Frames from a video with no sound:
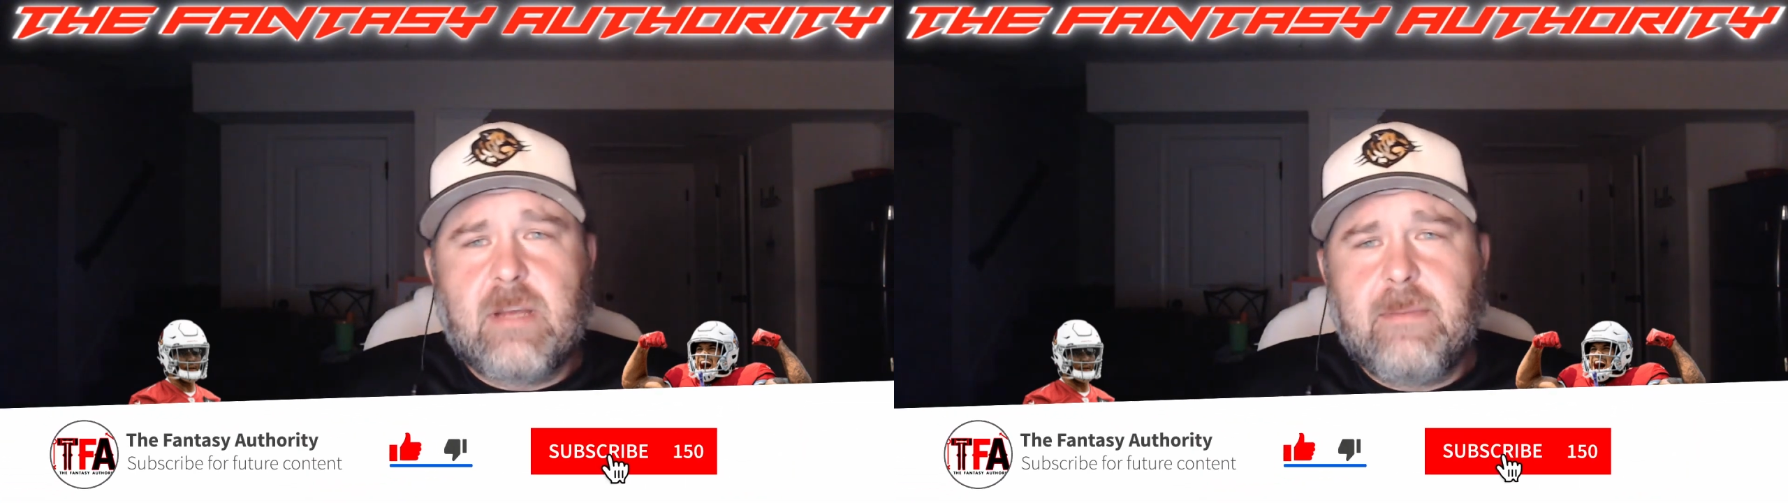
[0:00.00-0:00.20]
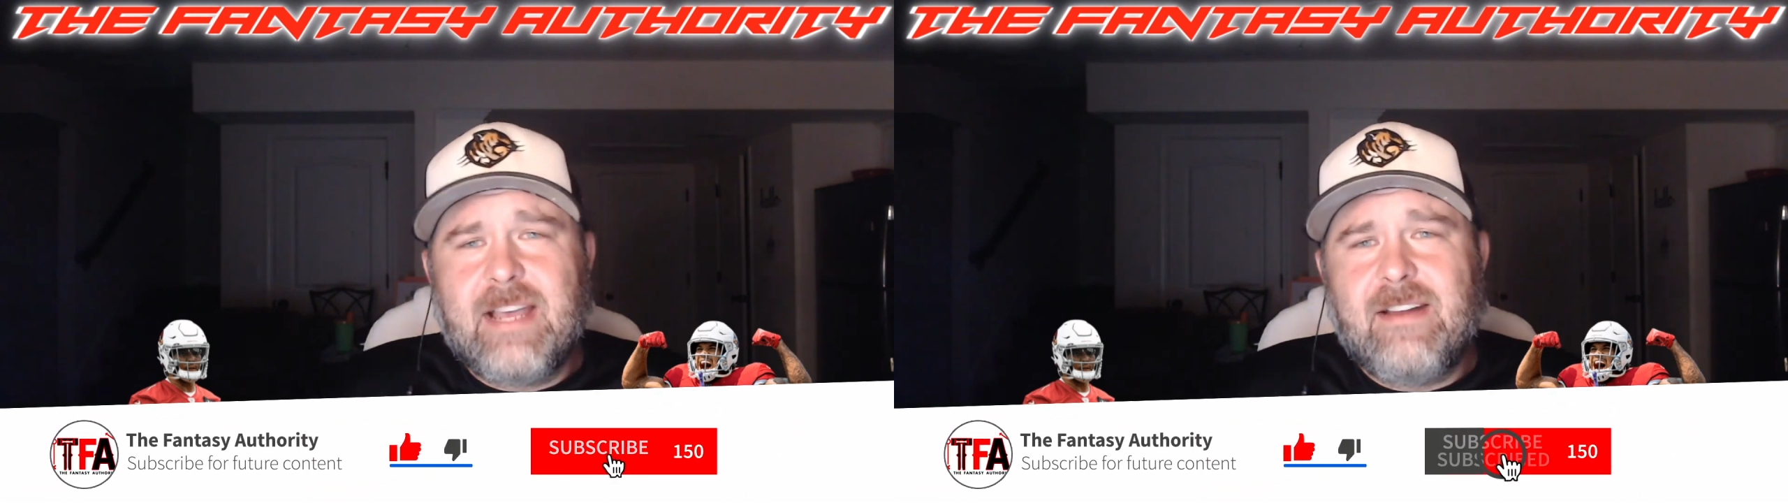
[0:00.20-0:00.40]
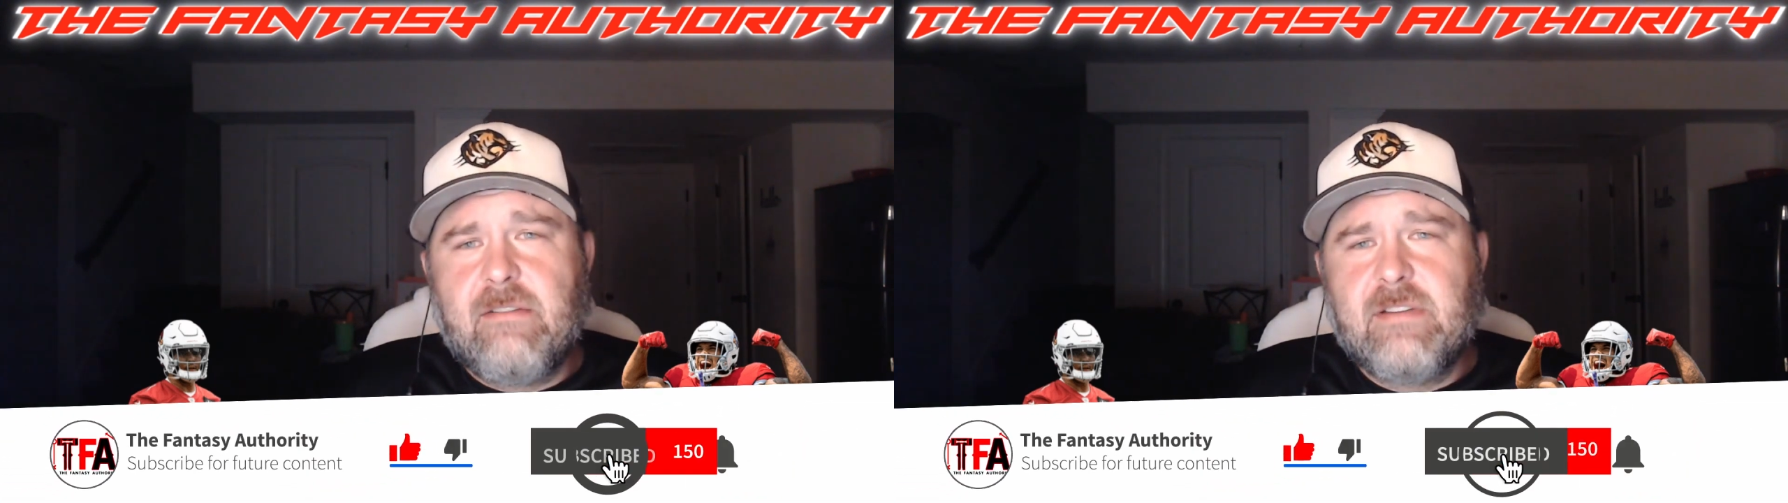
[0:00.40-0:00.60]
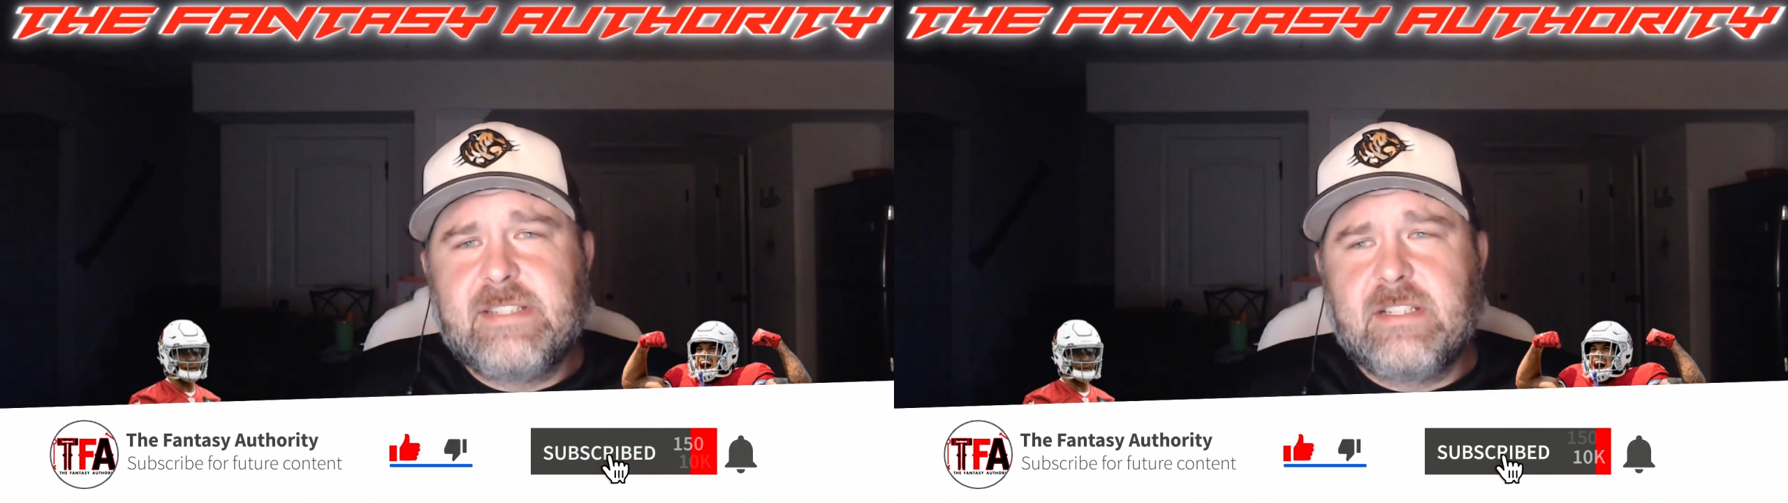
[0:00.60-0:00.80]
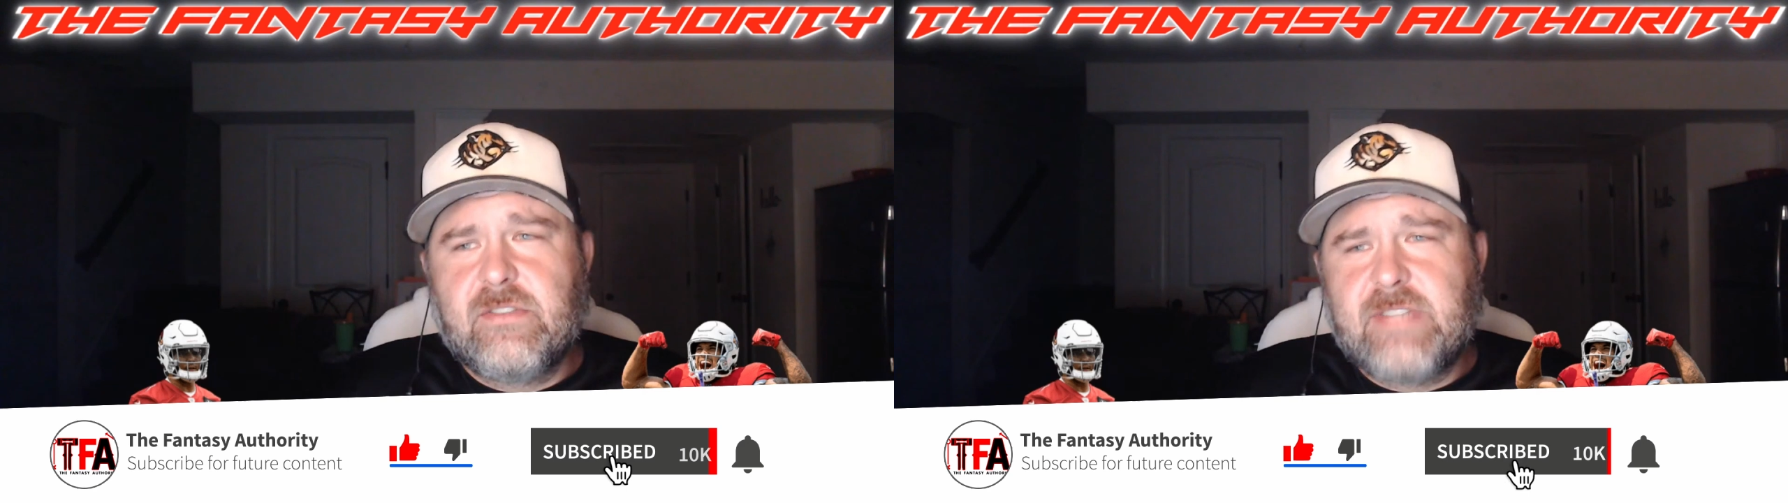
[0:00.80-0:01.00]
coming out
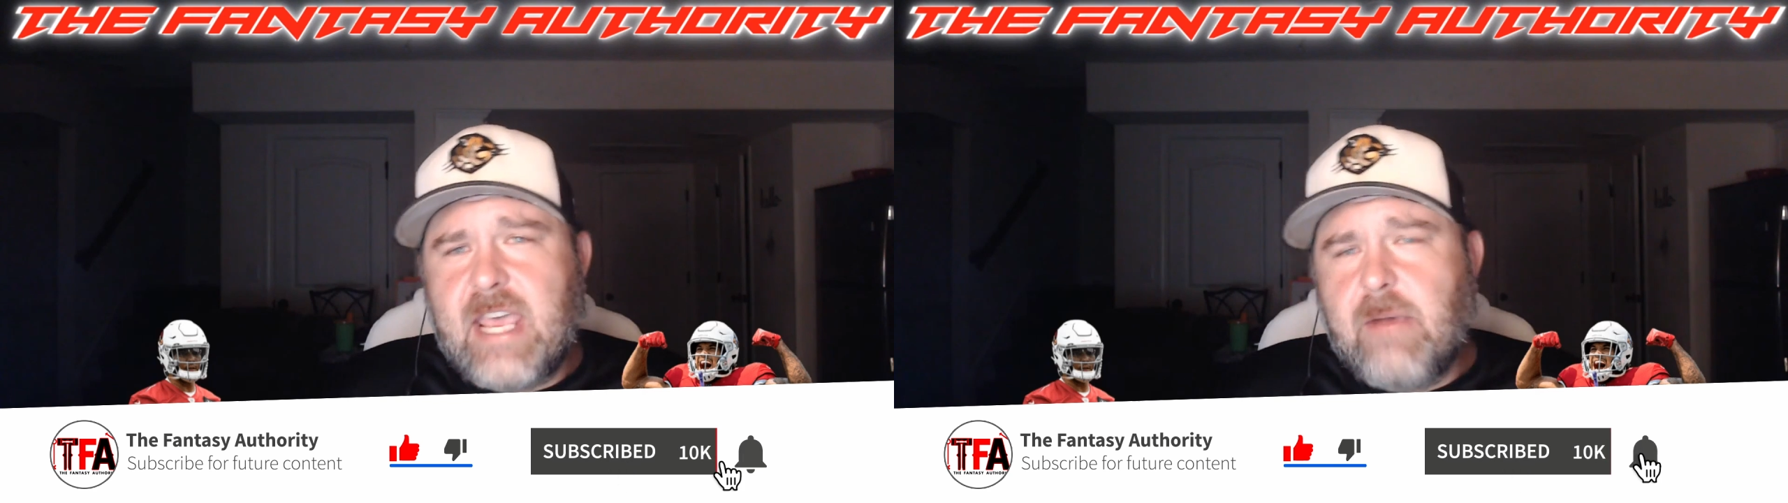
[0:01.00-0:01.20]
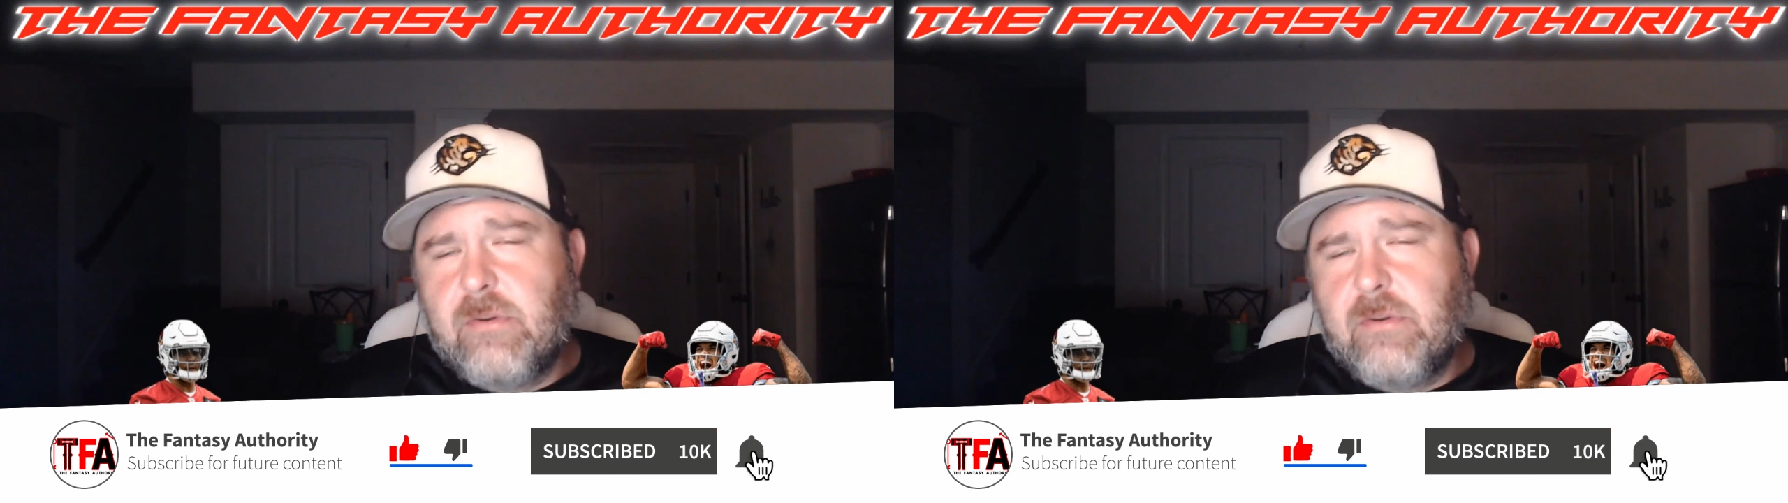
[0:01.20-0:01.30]
every single day.